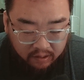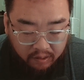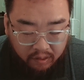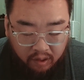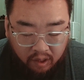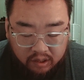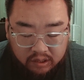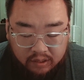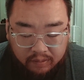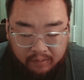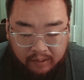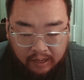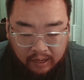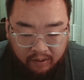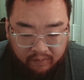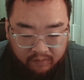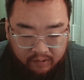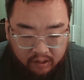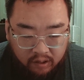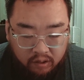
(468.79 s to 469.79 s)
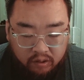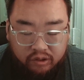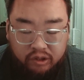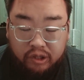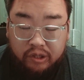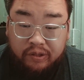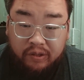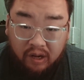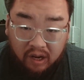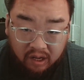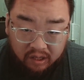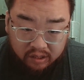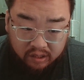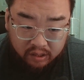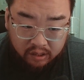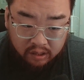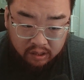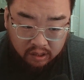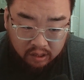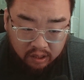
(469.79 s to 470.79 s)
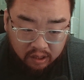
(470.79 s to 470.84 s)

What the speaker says: thoughts I'm having are just thoughts.